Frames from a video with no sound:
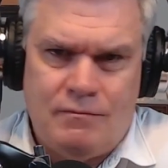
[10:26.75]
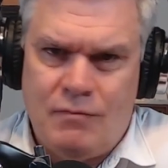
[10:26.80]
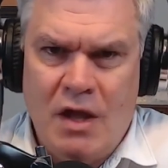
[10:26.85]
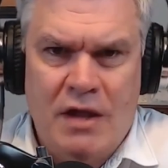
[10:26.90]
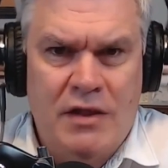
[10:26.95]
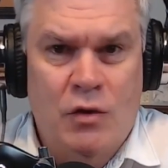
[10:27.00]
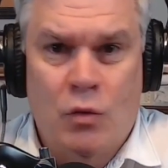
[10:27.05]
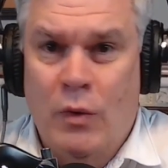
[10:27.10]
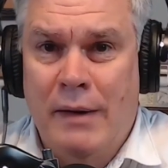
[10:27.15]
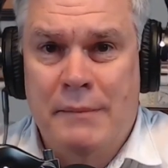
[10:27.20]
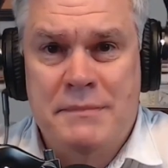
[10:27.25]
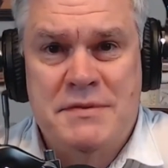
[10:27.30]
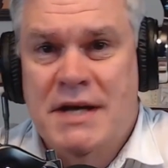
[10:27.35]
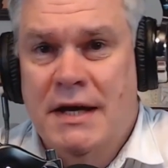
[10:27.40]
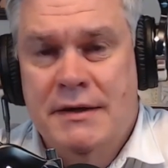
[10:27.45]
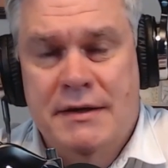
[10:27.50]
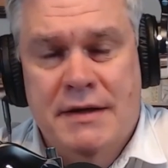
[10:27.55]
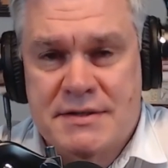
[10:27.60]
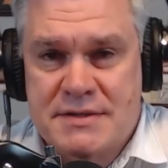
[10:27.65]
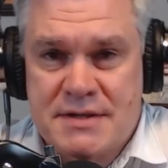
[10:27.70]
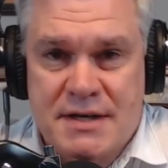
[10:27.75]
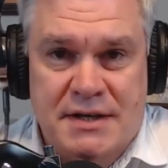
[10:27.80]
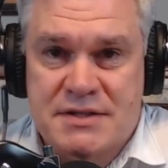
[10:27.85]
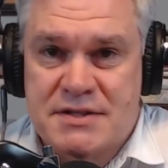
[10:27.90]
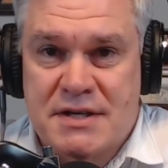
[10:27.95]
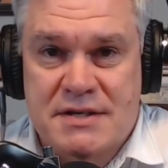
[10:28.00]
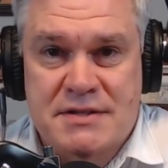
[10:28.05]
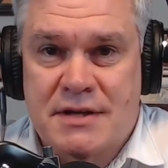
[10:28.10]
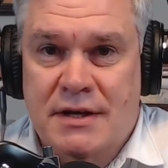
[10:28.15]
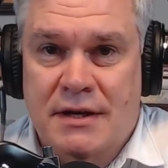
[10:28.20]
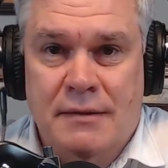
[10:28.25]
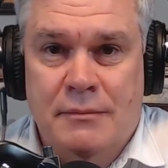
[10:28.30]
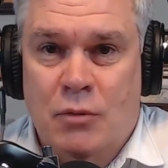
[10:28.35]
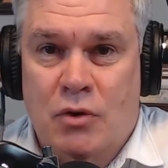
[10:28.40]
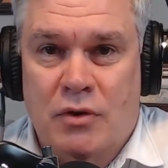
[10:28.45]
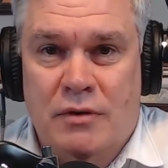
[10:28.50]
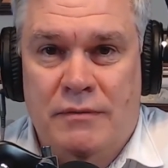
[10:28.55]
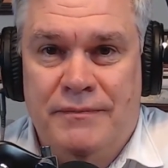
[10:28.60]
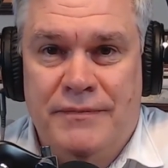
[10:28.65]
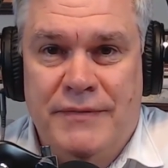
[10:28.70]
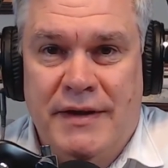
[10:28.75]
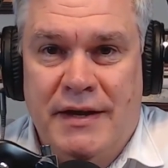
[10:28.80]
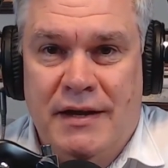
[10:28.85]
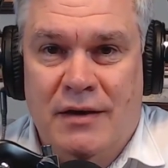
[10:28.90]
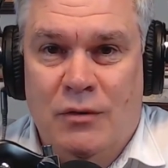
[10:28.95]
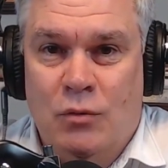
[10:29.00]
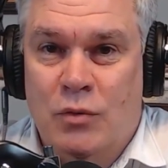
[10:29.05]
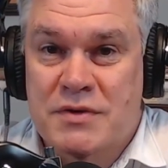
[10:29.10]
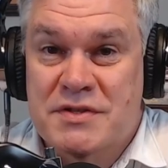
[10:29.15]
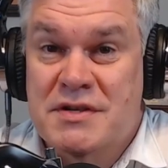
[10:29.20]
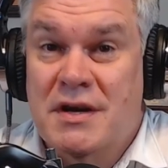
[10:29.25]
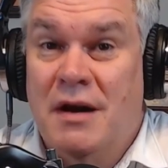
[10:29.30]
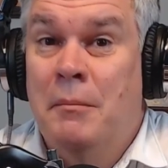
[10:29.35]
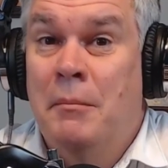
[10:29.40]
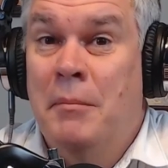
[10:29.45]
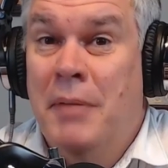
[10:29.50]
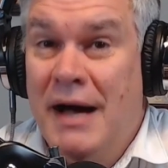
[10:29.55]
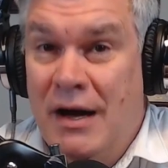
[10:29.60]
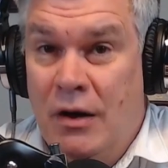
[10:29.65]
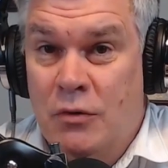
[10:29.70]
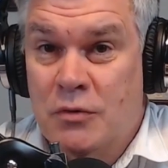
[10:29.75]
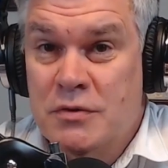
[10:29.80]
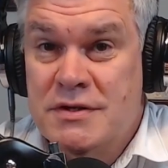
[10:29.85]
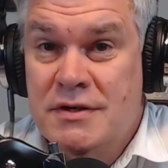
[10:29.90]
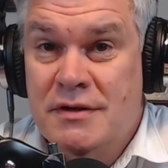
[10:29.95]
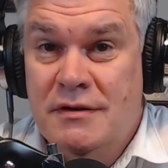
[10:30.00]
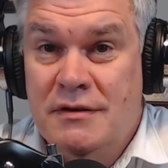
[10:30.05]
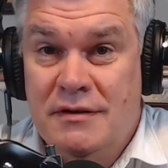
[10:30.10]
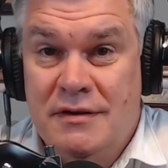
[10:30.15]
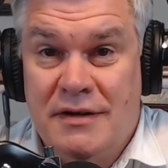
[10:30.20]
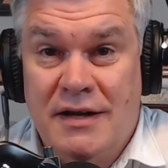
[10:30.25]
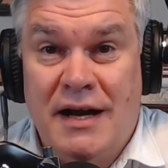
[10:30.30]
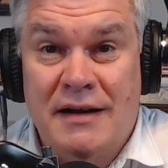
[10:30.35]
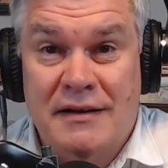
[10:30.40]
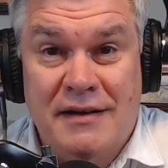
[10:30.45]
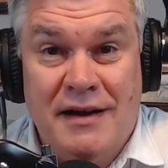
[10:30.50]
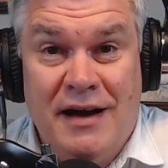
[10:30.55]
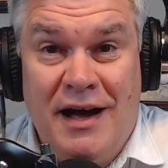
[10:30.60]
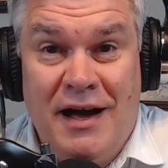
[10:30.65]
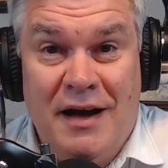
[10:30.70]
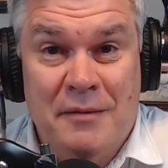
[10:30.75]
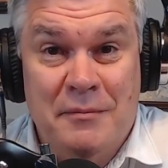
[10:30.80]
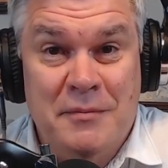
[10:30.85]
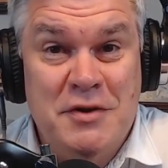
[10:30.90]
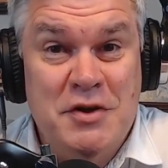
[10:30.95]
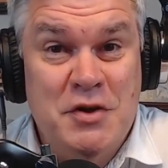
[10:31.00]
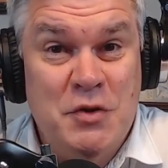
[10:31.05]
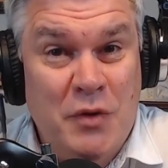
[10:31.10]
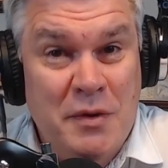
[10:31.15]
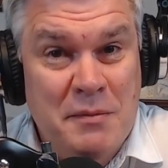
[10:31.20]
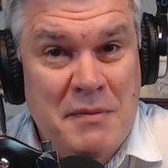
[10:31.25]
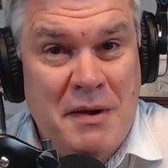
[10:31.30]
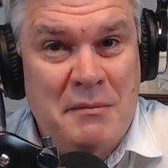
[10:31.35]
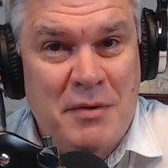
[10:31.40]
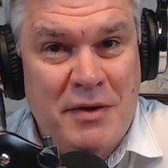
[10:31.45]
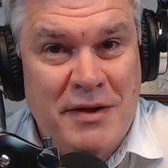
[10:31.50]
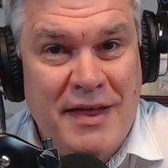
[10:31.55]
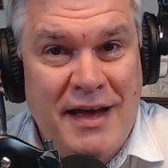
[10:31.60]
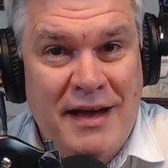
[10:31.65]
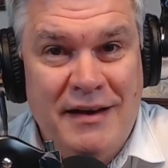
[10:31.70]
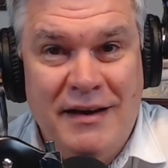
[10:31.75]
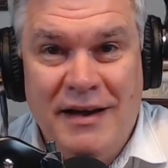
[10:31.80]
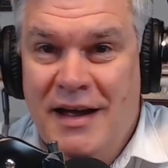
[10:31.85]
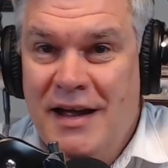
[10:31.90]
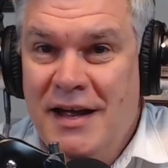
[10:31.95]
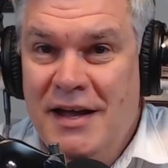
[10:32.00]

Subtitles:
The website doesn't exist anymore. It was about.com. Do you remember that?